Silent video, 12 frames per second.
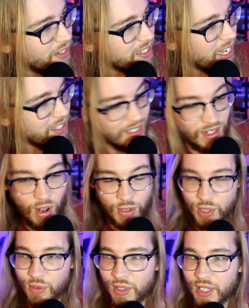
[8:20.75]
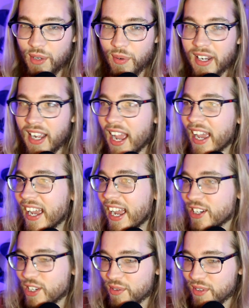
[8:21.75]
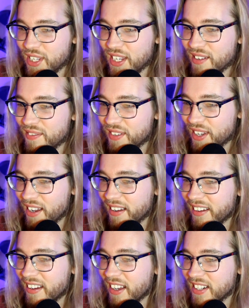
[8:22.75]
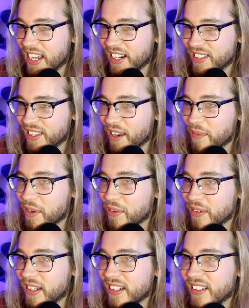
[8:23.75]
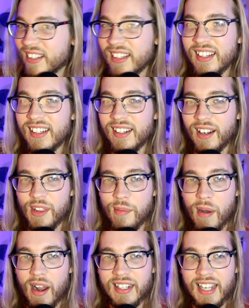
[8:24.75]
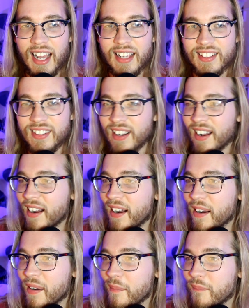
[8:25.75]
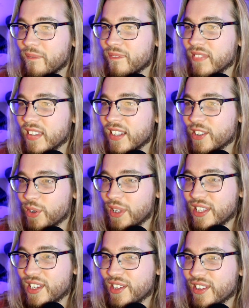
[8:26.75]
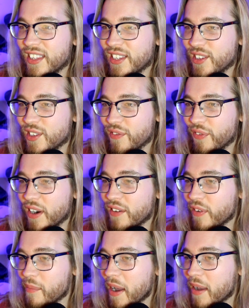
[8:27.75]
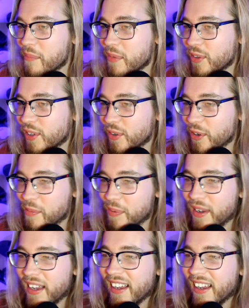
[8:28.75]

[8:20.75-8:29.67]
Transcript: fantastic. Also, really quick, I I just received uh, a text that I want to read on the podcast. Um, so this is this is a friend from my music group